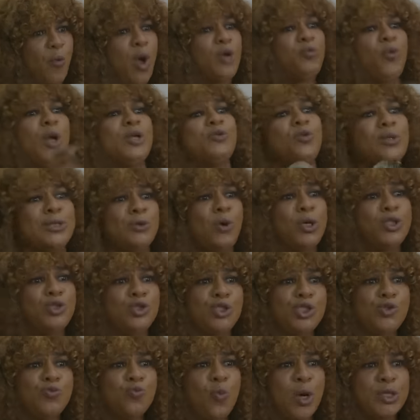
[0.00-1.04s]
What do
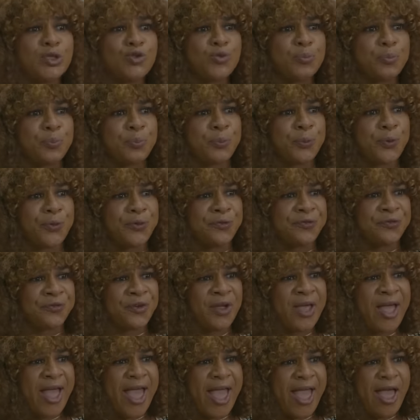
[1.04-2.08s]
you want to prove?
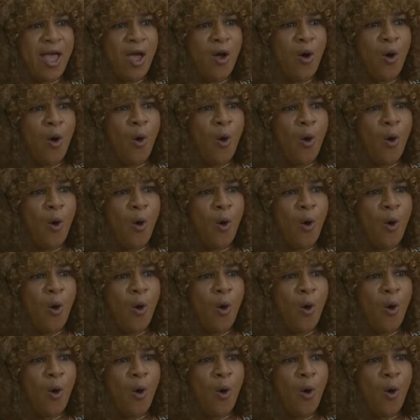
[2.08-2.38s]
Eh?